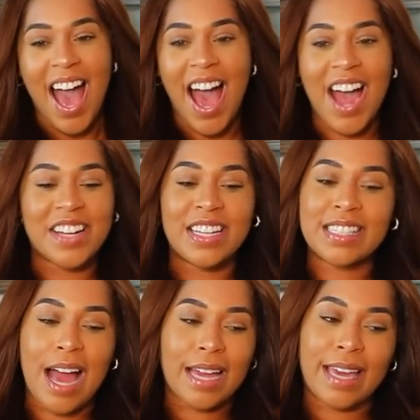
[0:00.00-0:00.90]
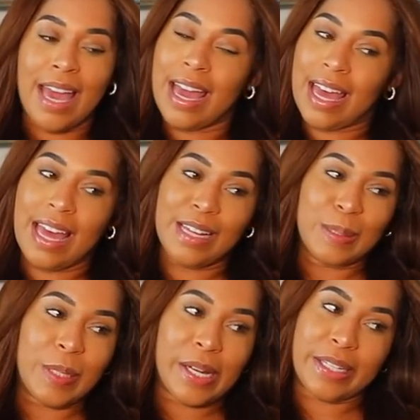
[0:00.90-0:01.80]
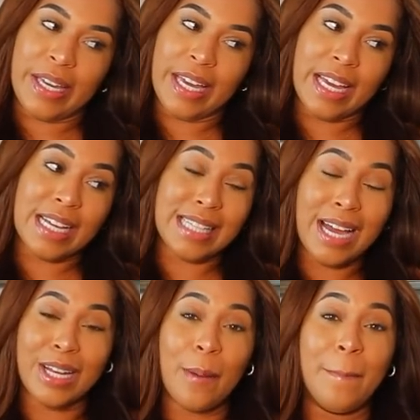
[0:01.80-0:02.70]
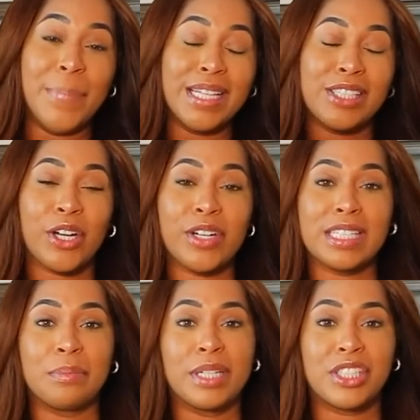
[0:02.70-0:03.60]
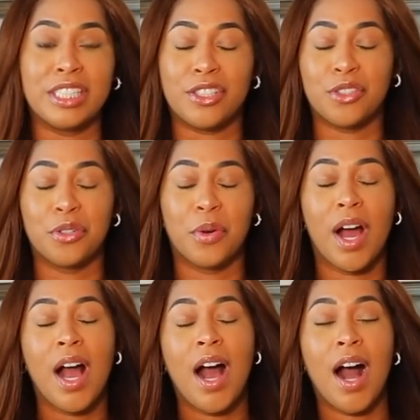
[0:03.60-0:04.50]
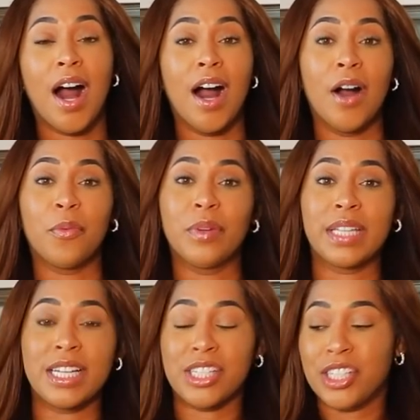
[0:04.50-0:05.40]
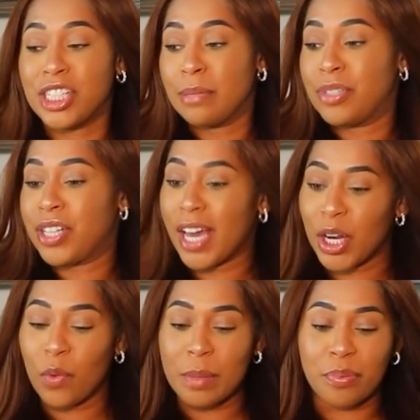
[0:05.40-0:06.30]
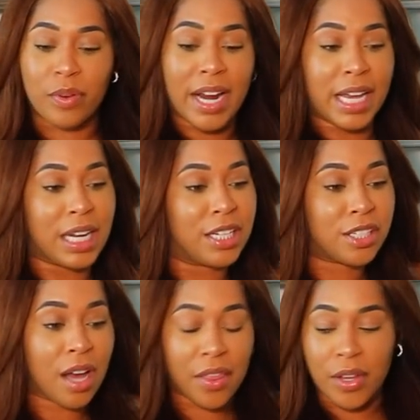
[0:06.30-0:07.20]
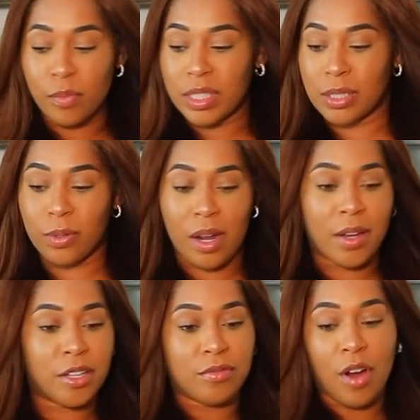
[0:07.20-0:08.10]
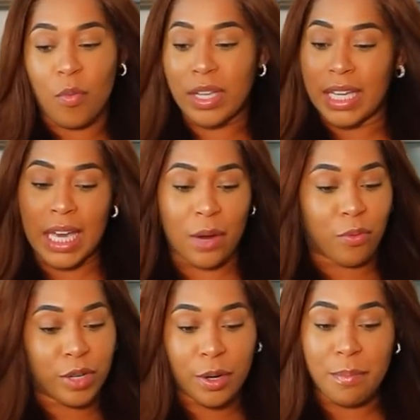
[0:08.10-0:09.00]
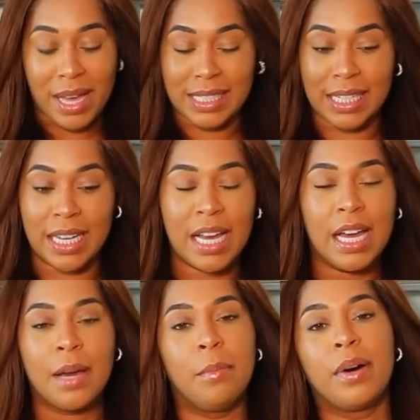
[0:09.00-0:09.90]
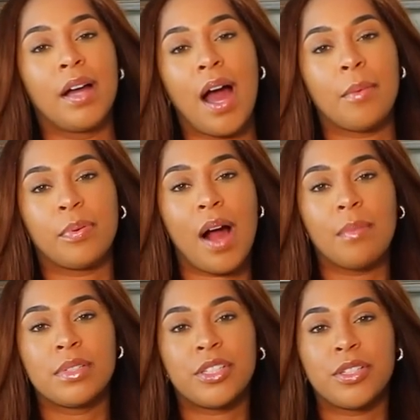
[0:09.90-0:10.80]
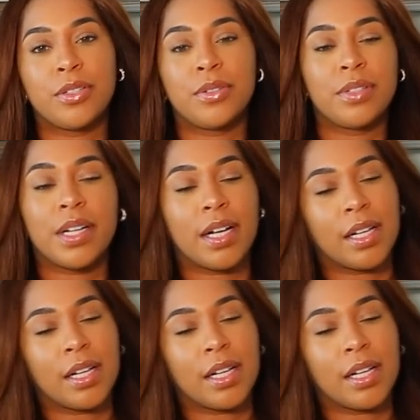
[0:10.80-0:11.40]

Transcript: I can't, because I could have been turned this bitch into a relationship channel. We pranking each other, we doing, you know, we getting real messy, but I promise you,